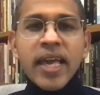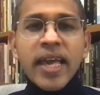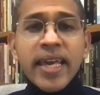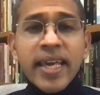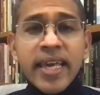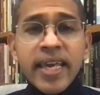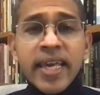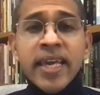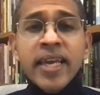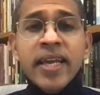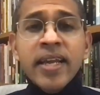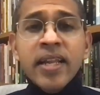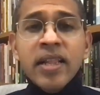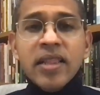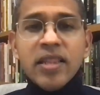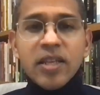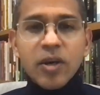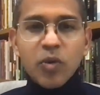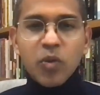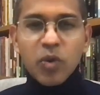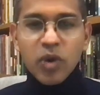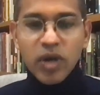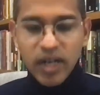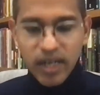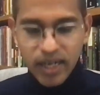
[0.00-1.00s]
heal
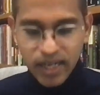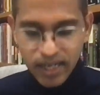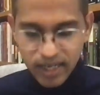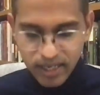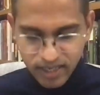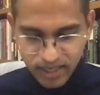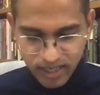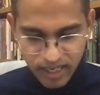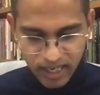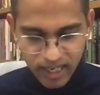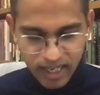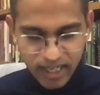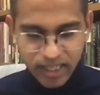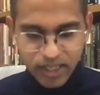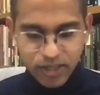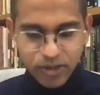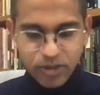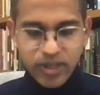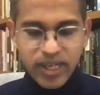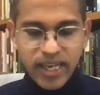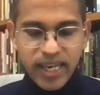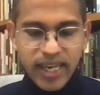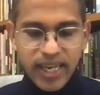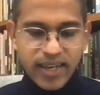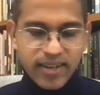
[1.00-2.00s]
the world
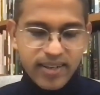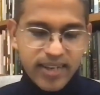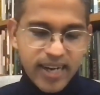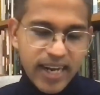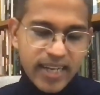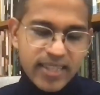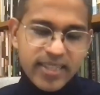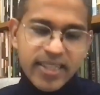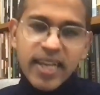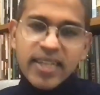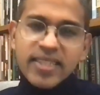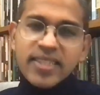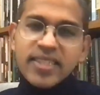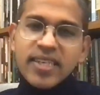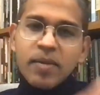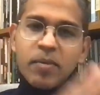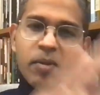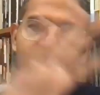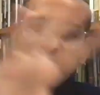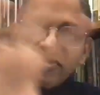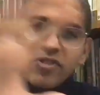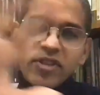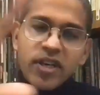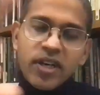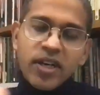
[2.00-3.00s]
today, right? That's some
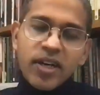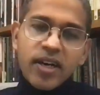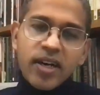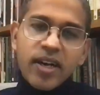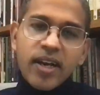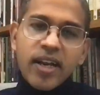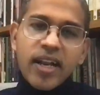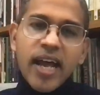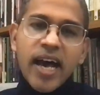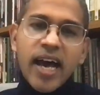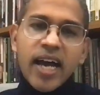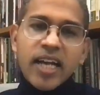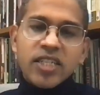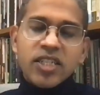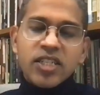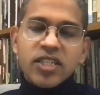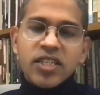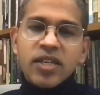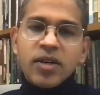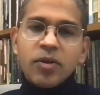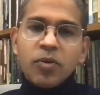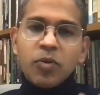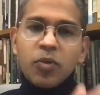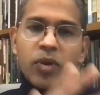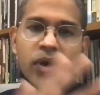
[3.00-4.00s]
of the
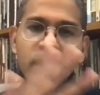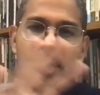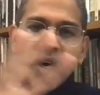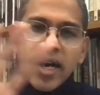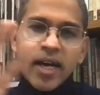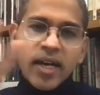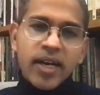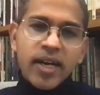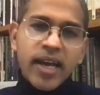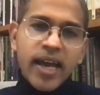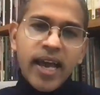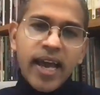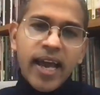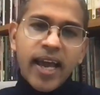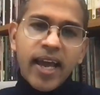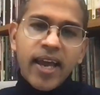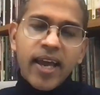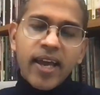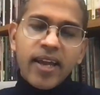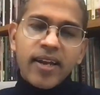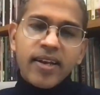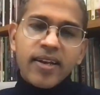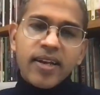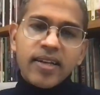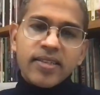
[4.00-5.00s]
larger work
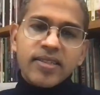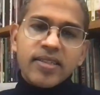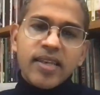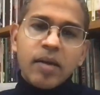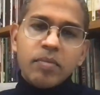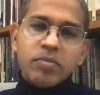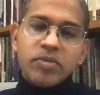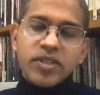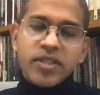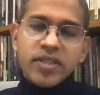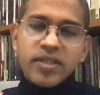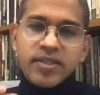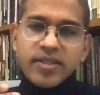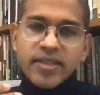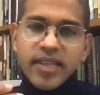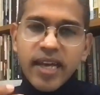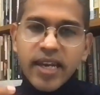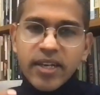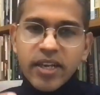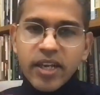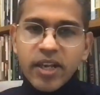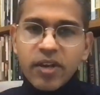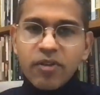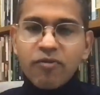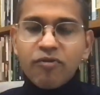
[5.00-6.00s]
and assumptions
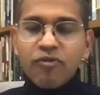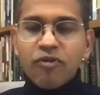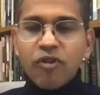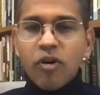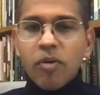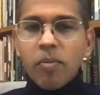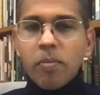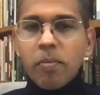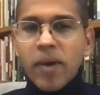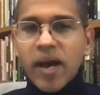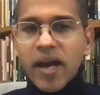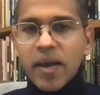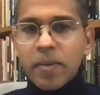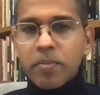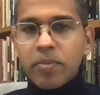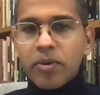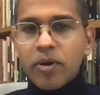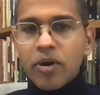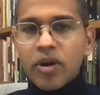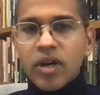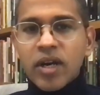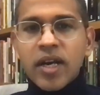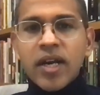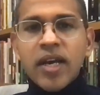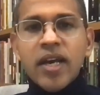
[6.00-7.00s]
that inform my
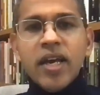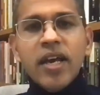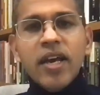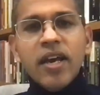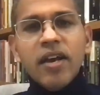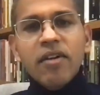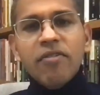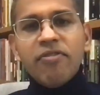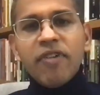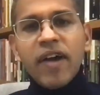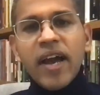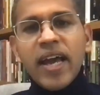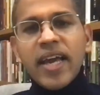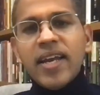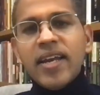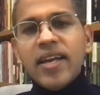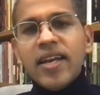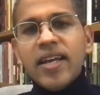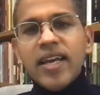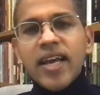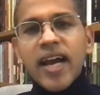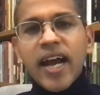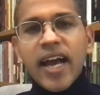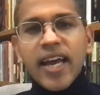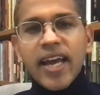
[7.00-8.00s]
book.
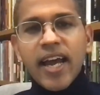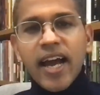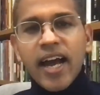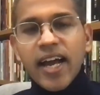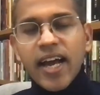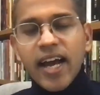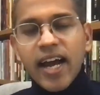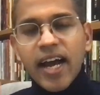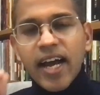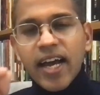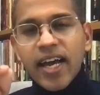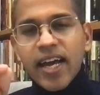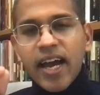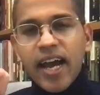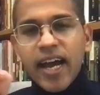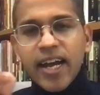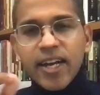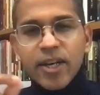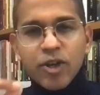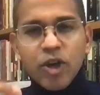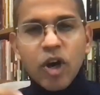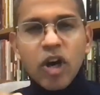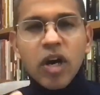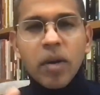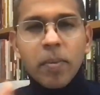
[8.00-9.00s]
Finally,
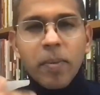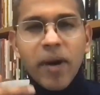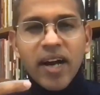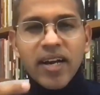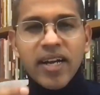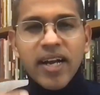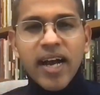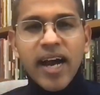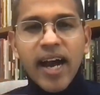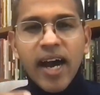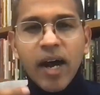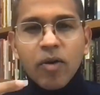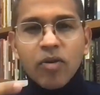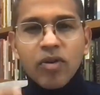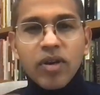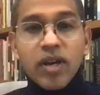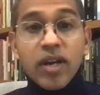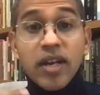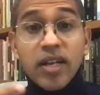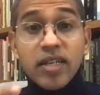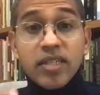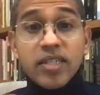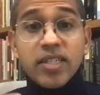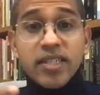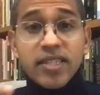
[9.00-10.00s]
I talk about how
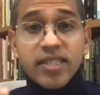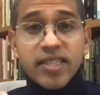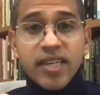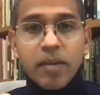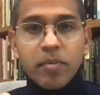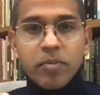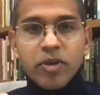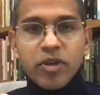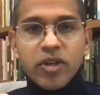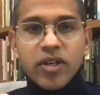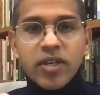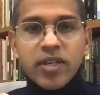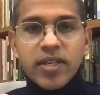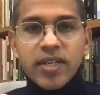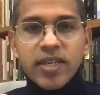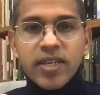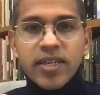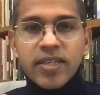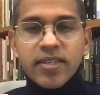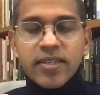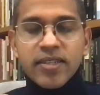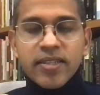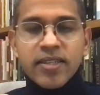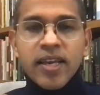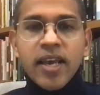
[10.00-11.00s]
religious
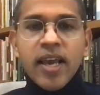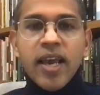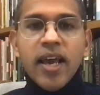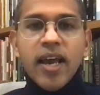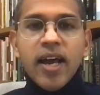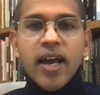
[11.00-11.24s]
communities